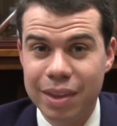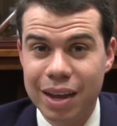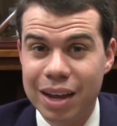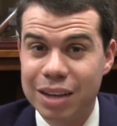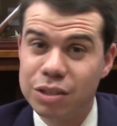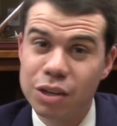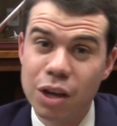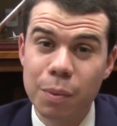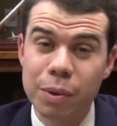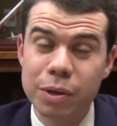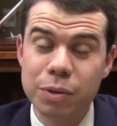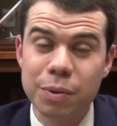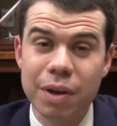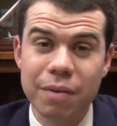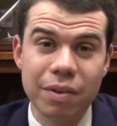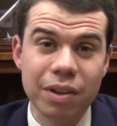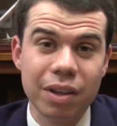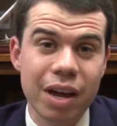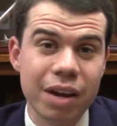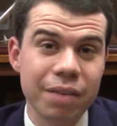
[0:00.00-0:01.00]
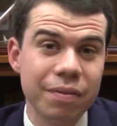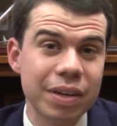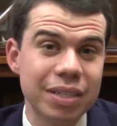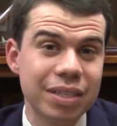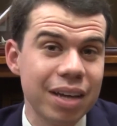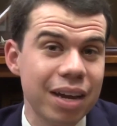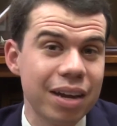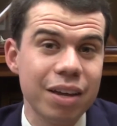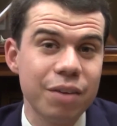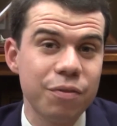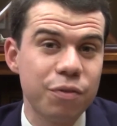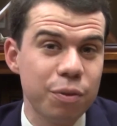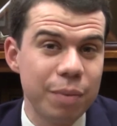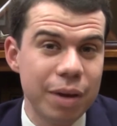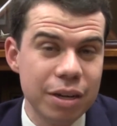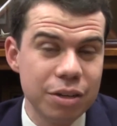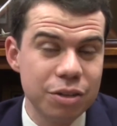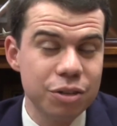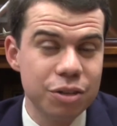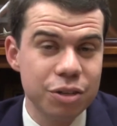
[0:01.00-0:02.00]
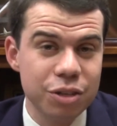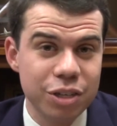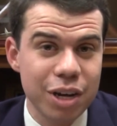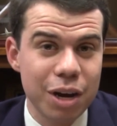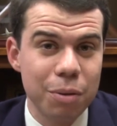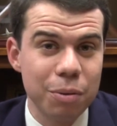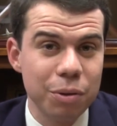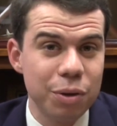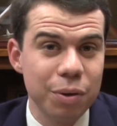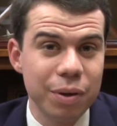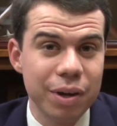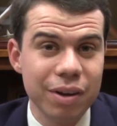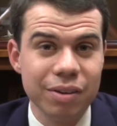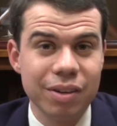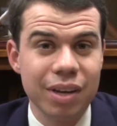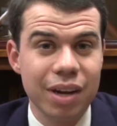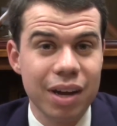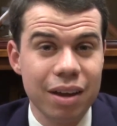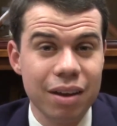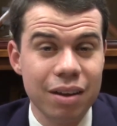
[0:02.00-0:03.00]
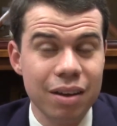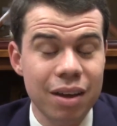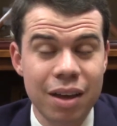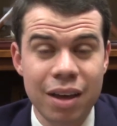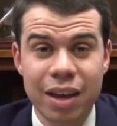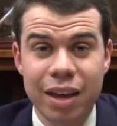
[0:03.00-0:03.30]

As always, we have a lot of exciting information to share with you here today,